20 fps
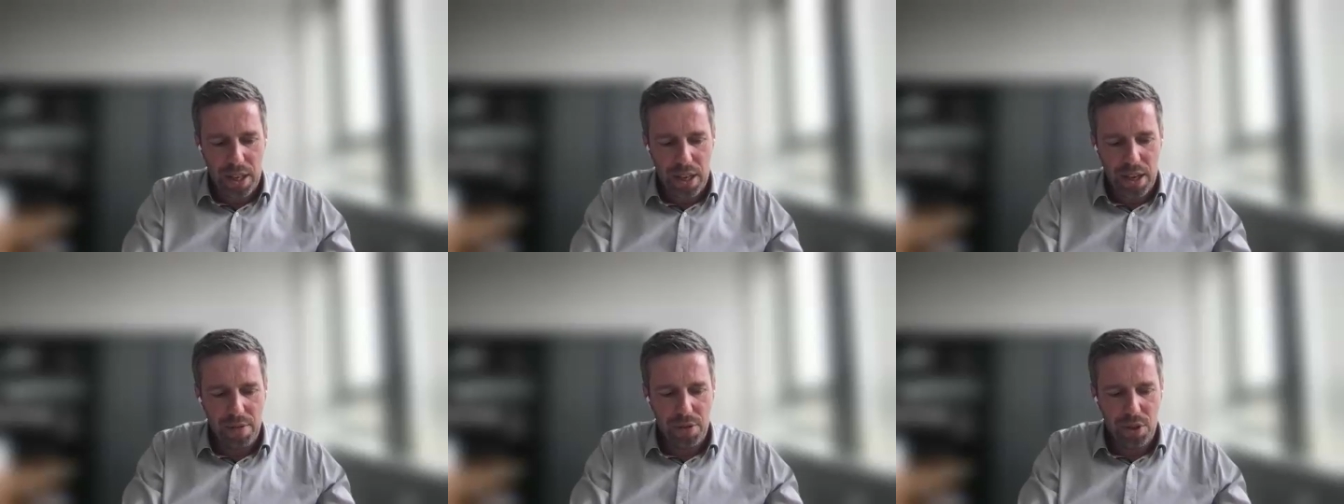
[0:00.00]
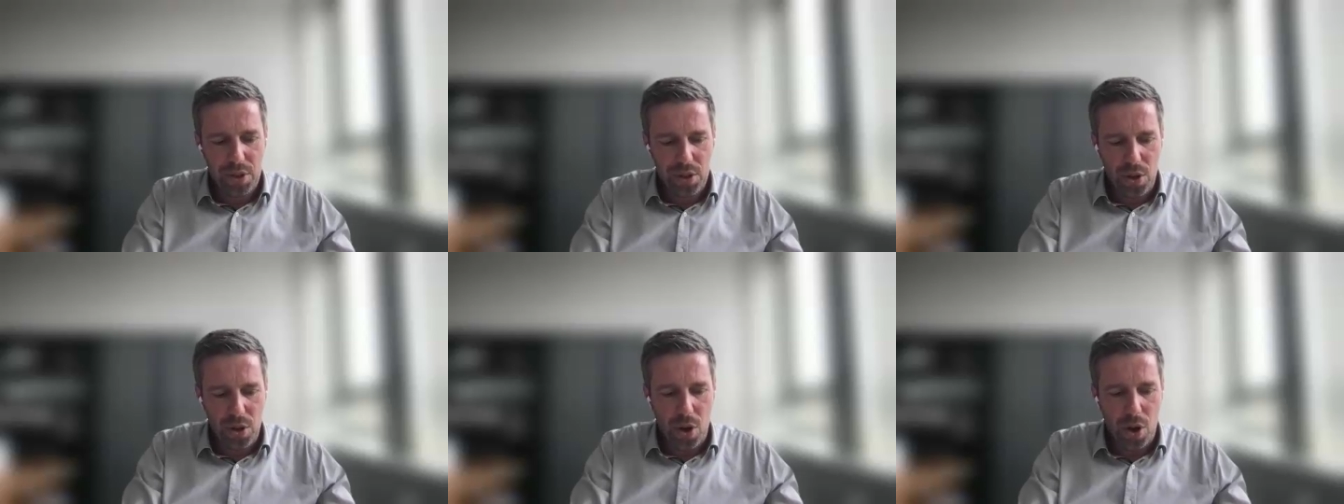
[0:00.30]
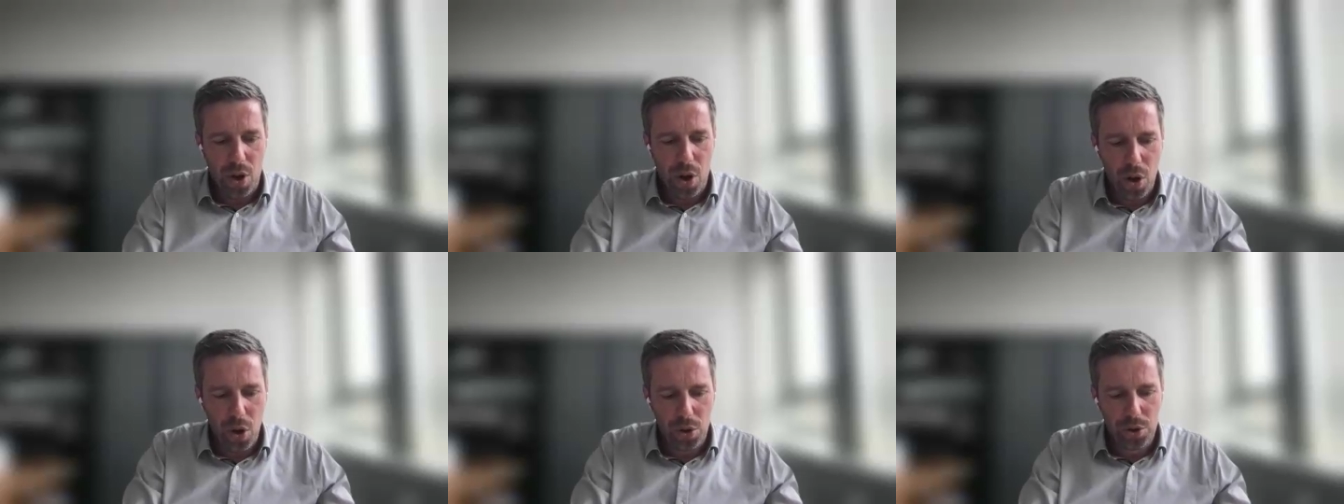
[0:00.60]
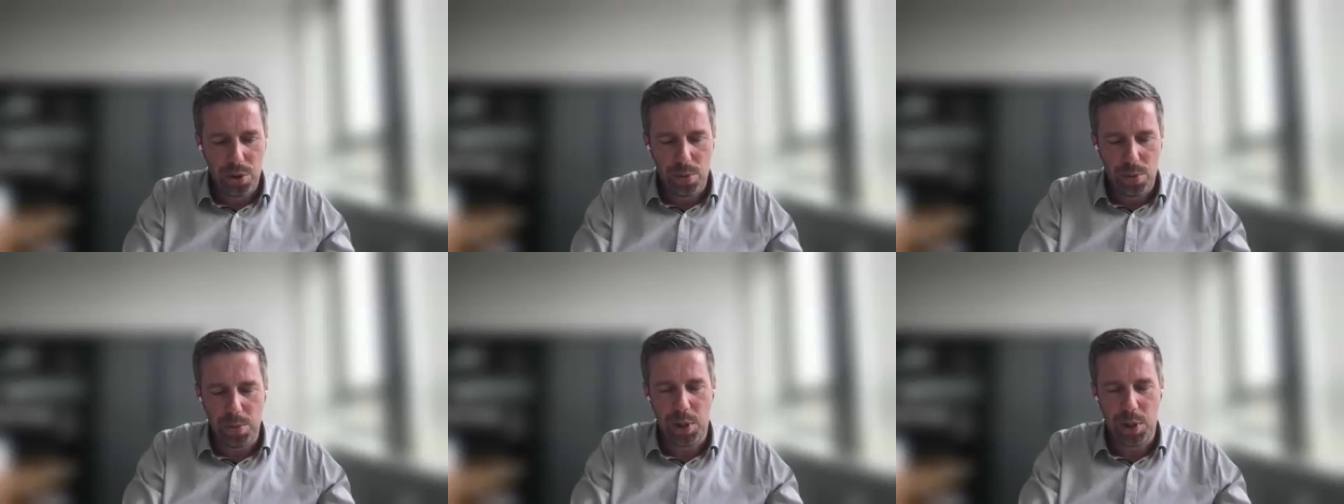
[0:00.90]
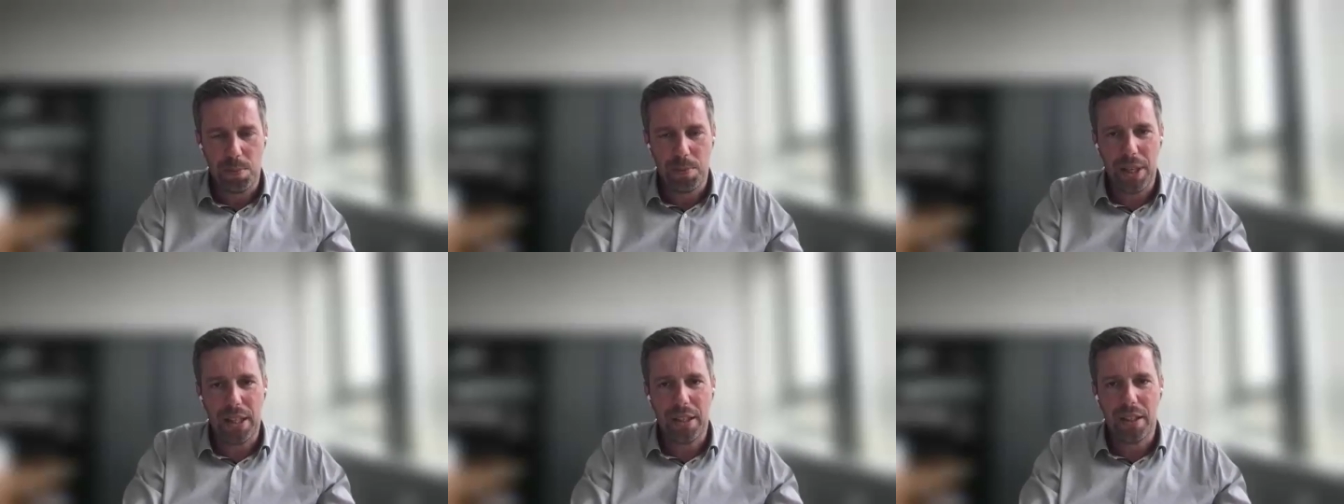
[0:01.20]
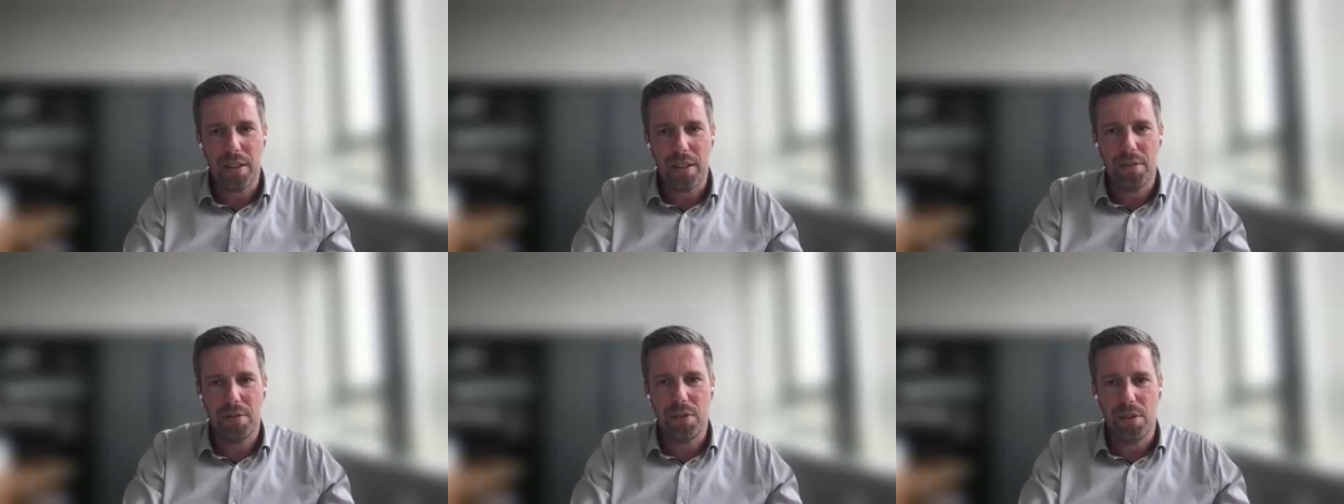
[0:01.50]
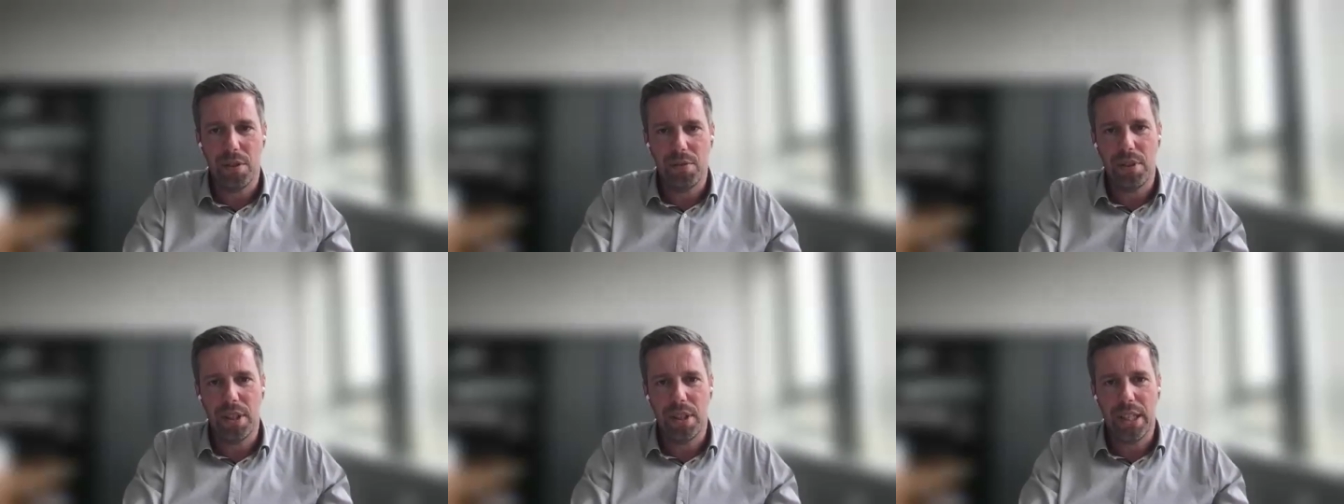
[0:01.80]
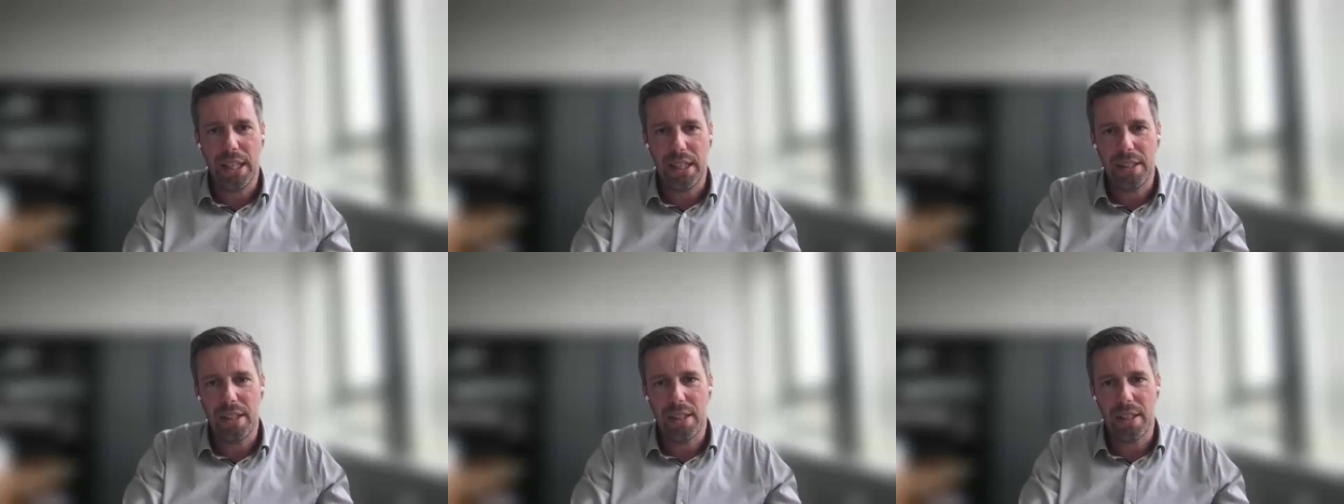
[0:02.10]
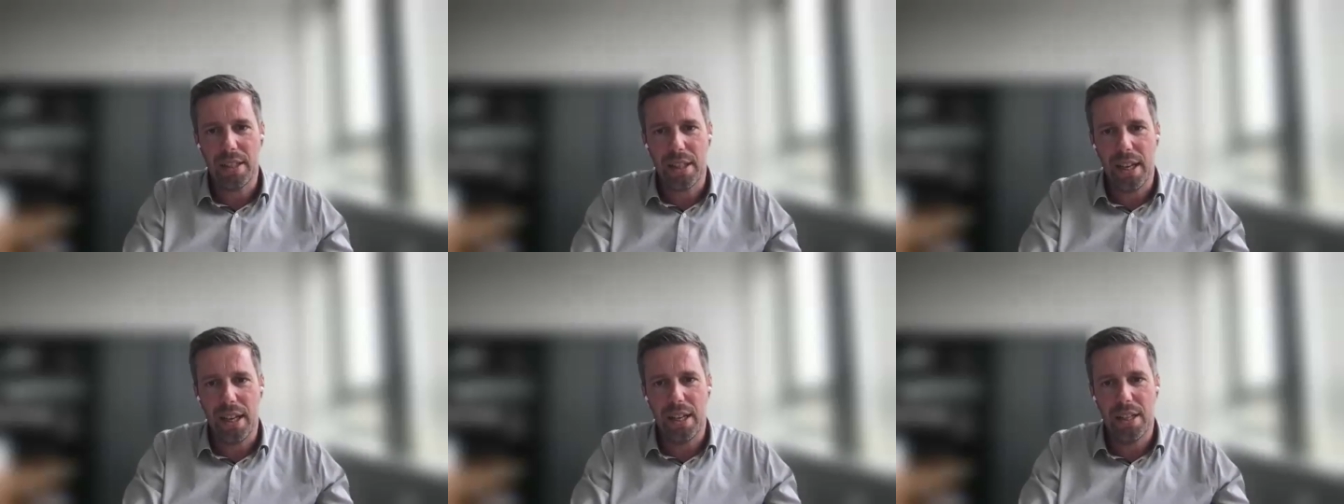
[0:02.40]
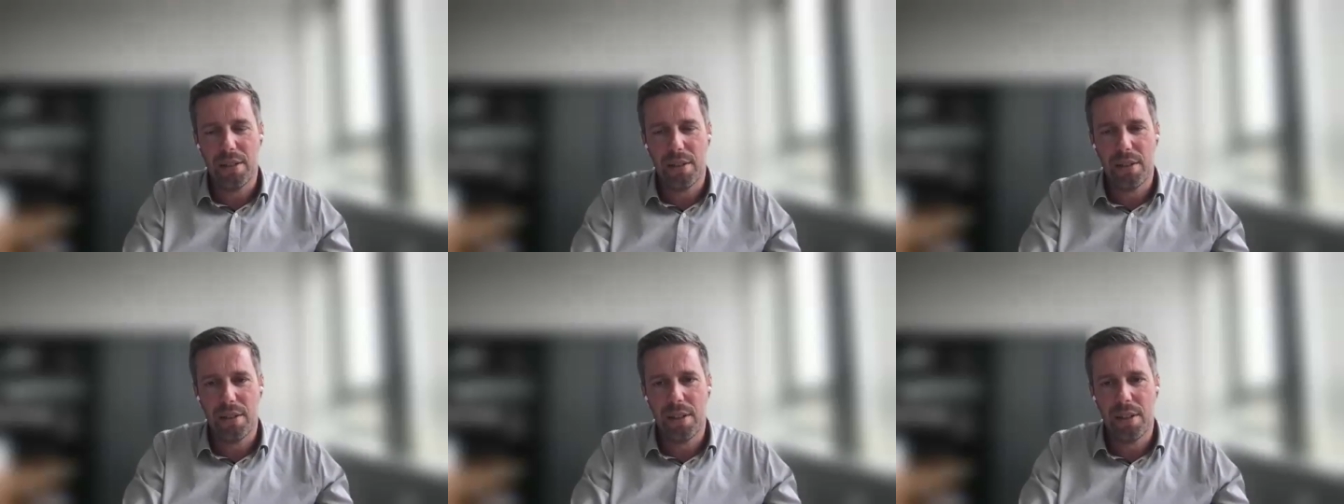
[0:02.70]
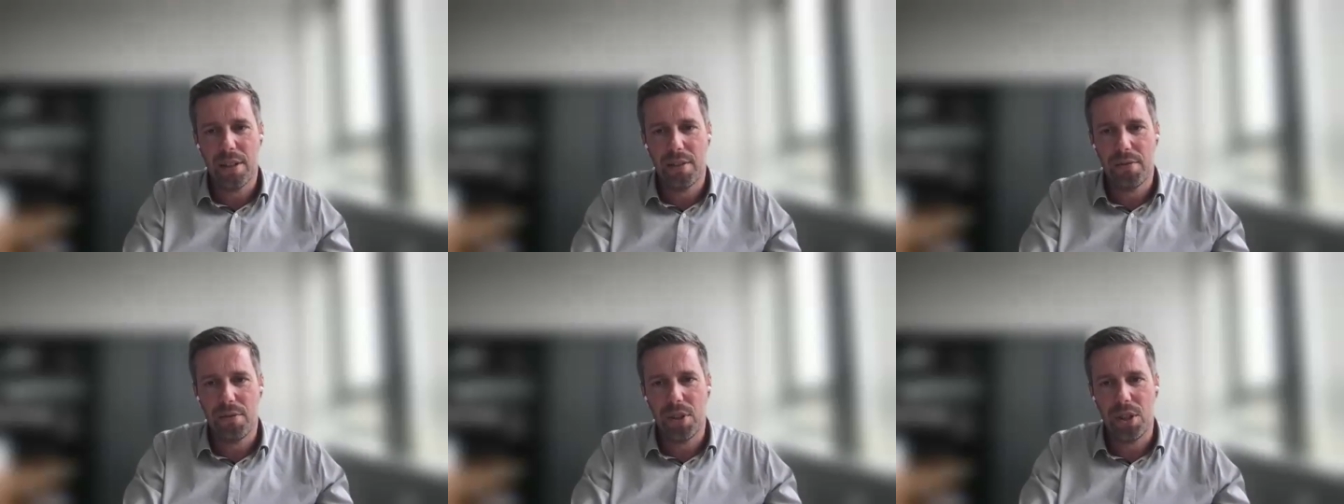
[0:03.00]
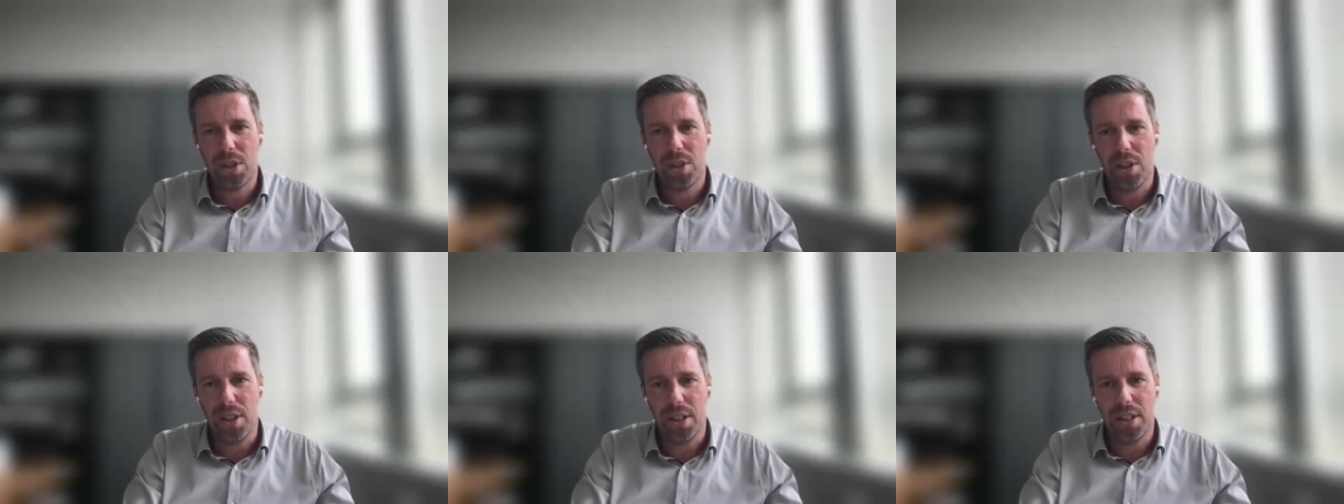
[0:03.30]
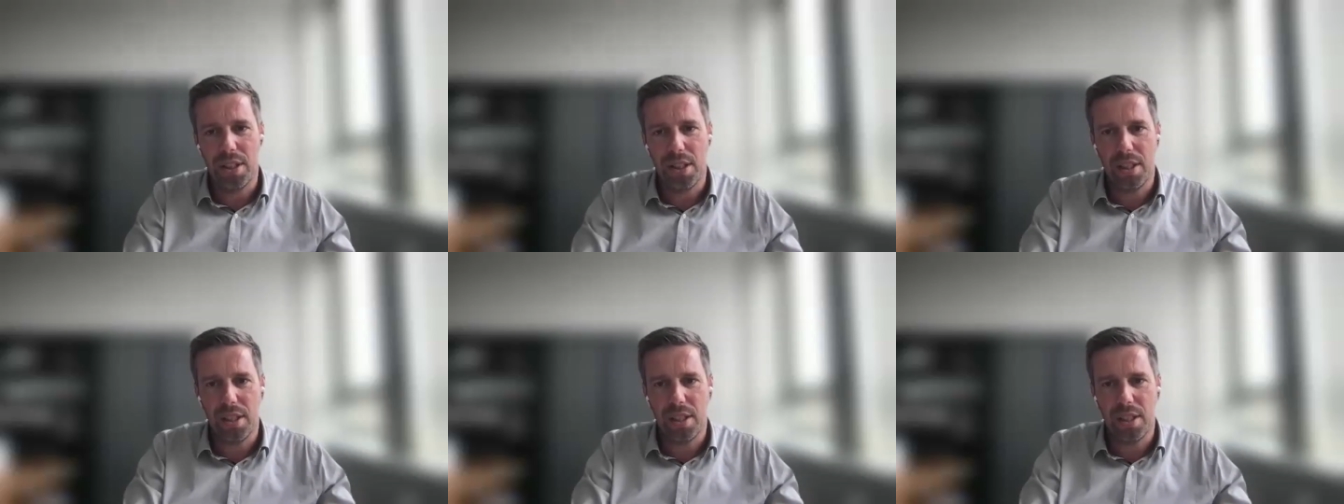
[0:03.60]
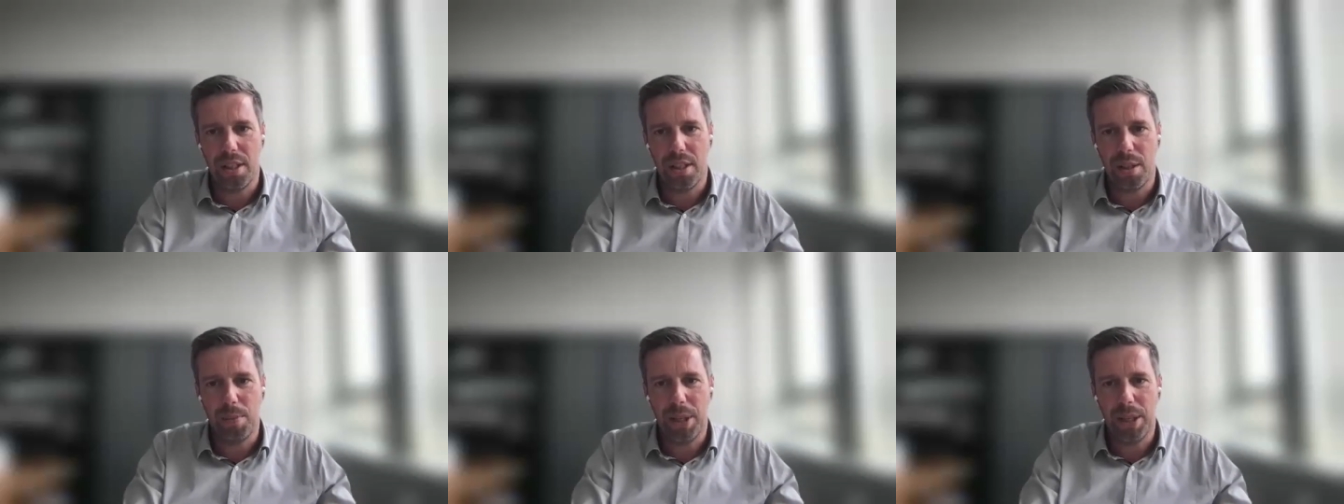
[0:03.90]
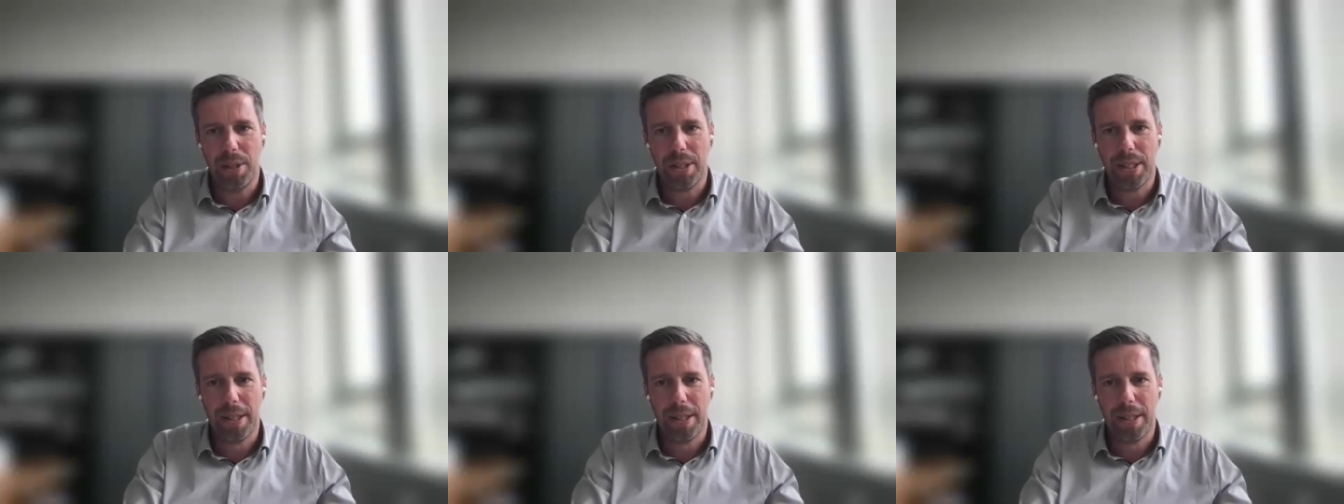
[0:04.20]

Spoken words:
give us a whole new perspective of what exercise physiology is all about.